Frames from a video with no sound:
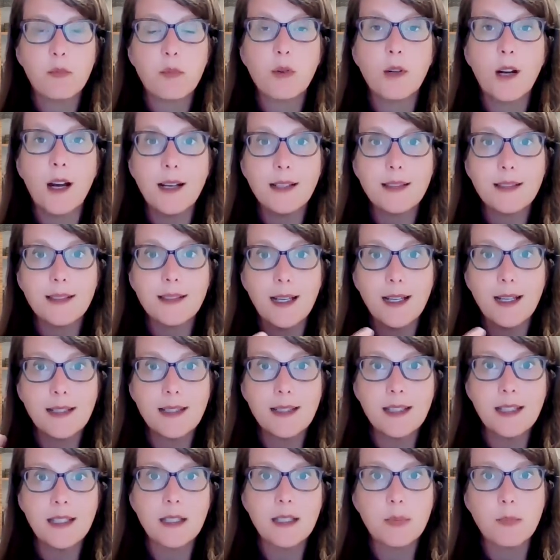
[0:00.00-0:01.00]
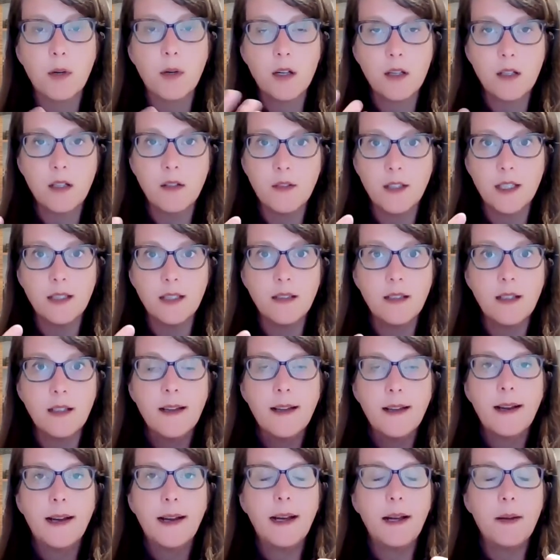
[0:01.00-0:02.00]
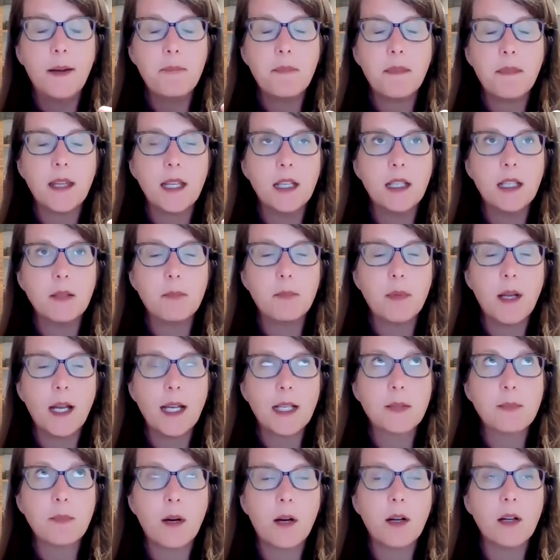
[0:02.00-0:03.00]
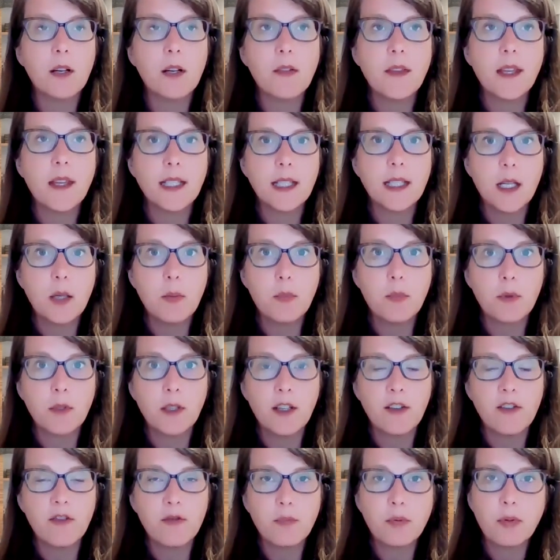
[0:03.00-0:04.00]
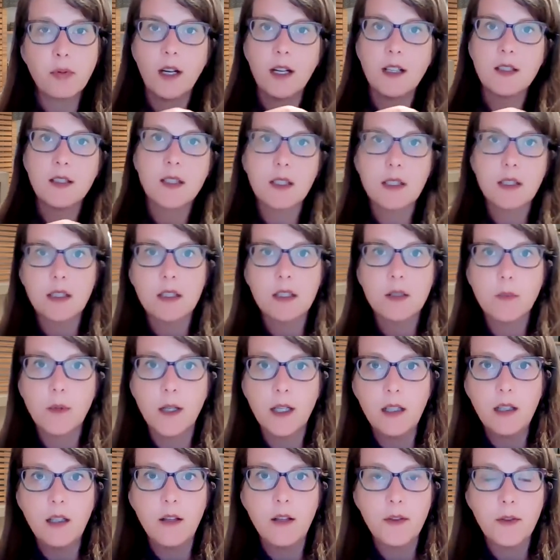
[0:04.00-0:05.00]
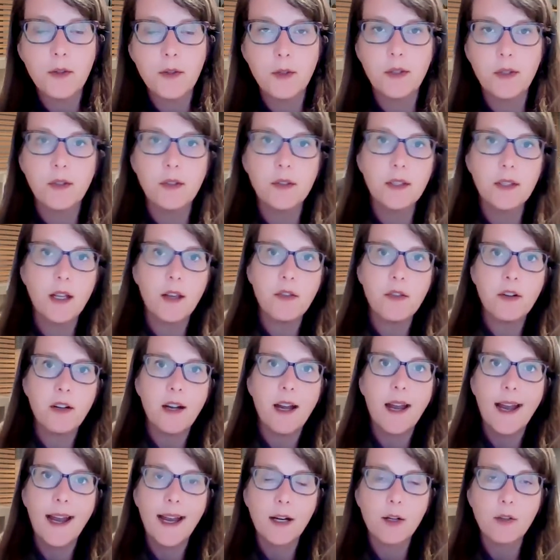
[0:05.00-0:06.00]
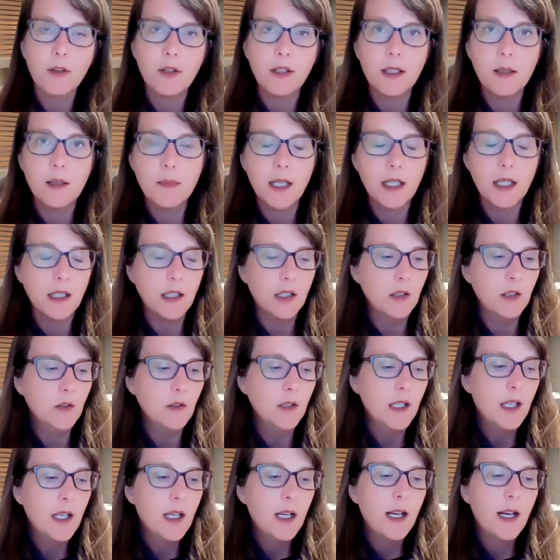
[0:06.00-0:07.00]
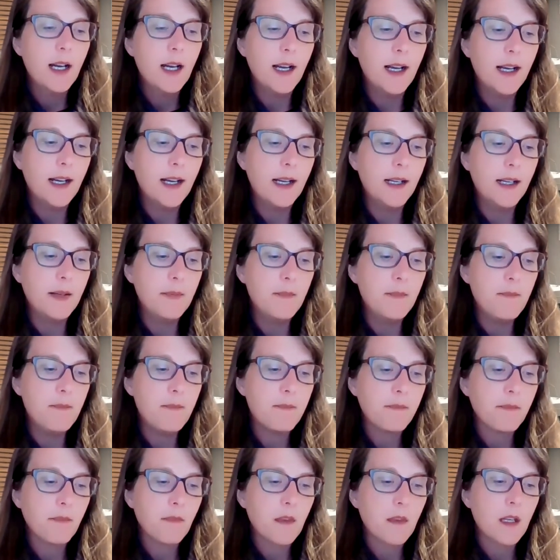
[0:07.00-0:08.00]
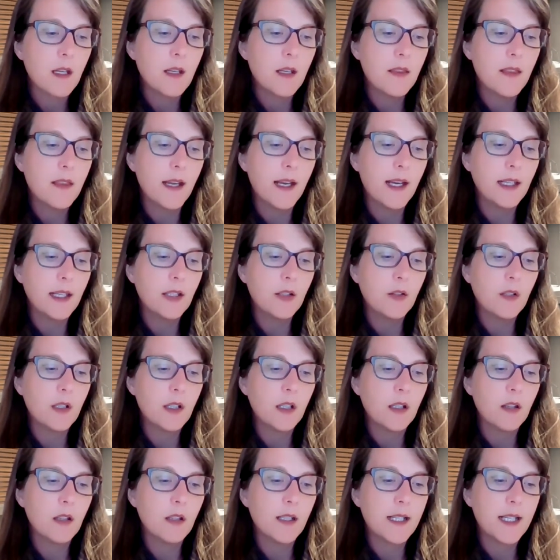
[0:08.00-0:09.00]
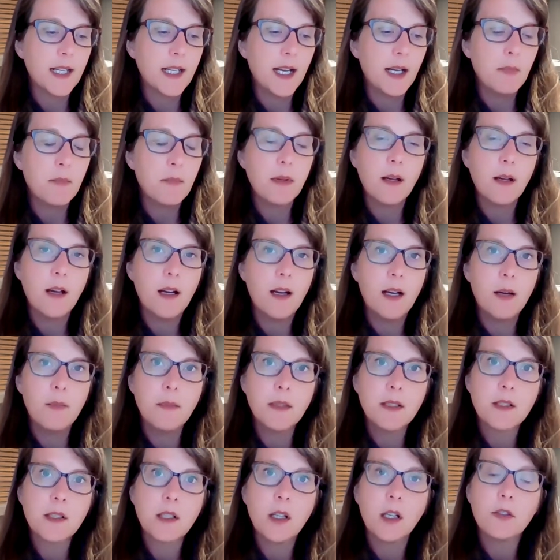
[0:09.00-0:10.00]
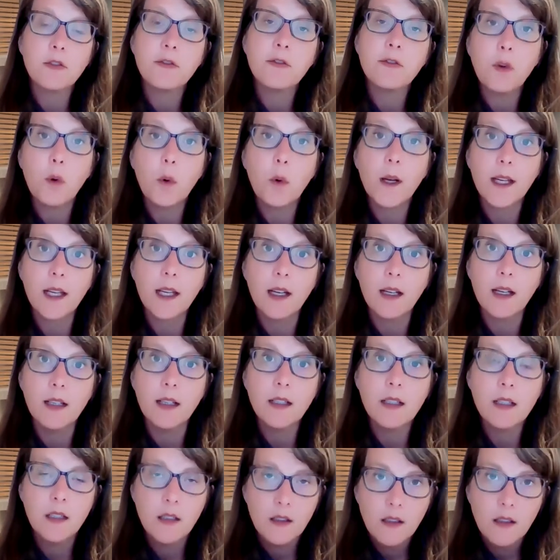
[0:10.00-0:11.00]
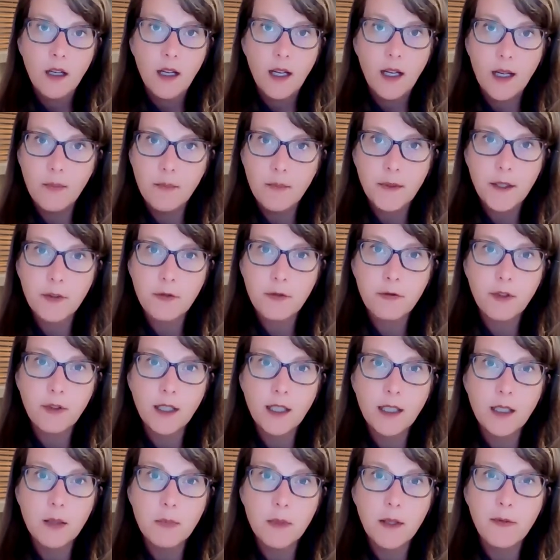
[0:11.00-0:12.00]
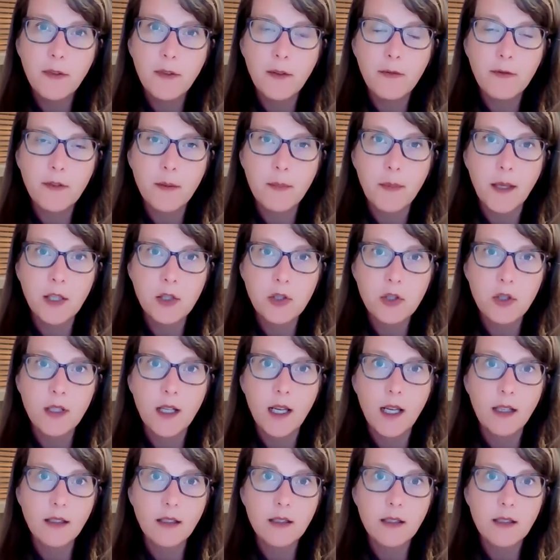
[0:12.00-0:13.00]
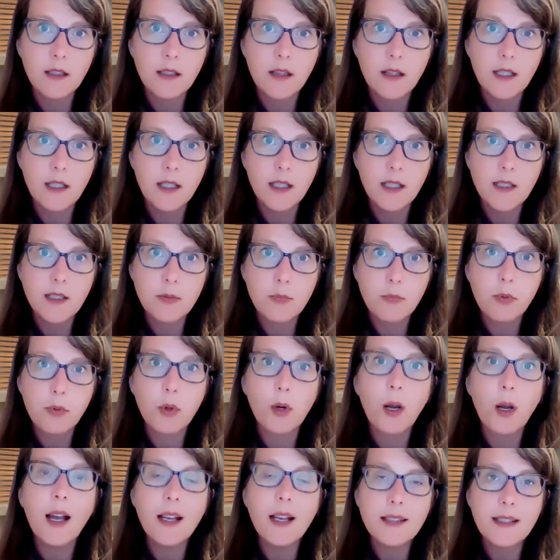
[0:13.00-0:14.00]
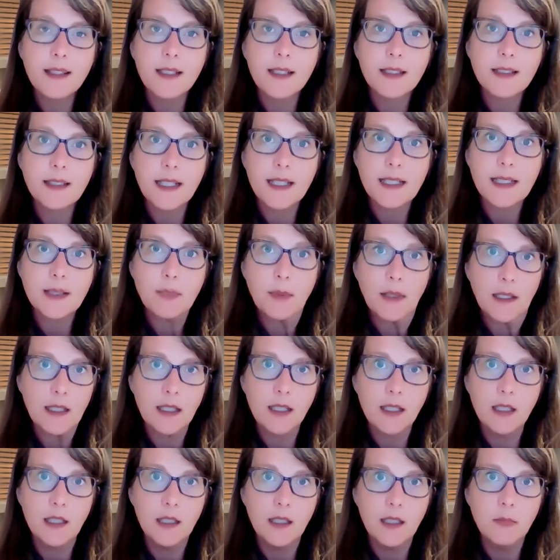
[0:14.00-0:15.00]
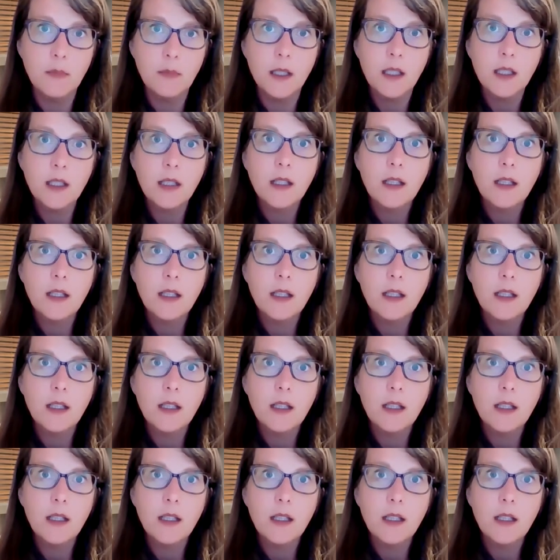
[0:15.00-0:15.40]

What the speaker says: process is part of it. And as part of that debrief process as well, I'll throw another acronym at you that you can look up. It's called FOIA, the Freedom of Information Act. This process has become